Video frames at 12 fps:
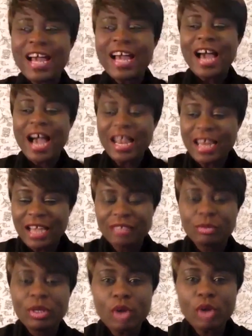And as
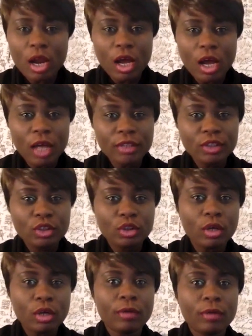we roll on the
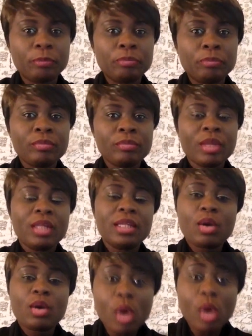show,
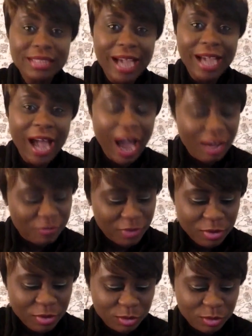the quote I have for
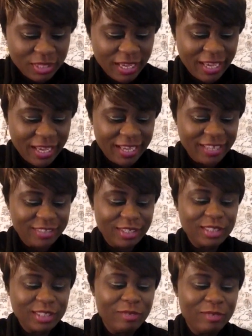you today is
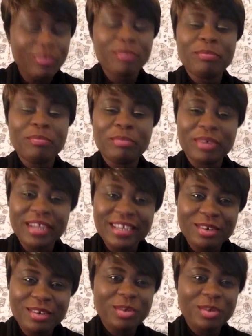also from
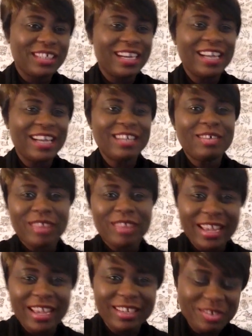Brainy Quotes. I kind of
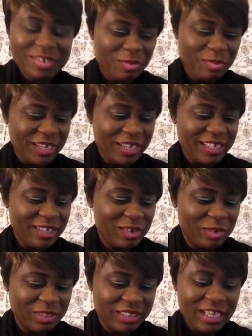like, Brainy
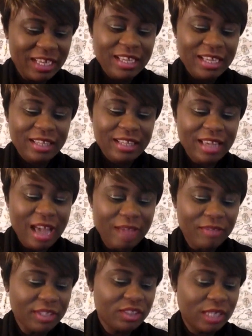Quotes. We have
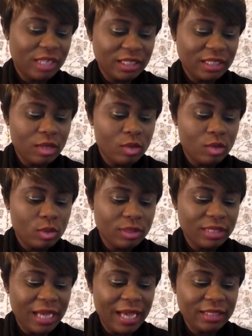interesting
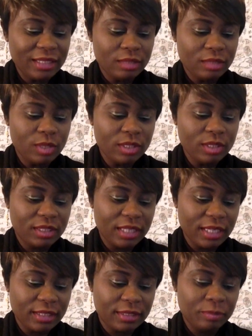quotes. And this one
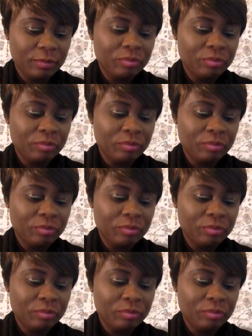says,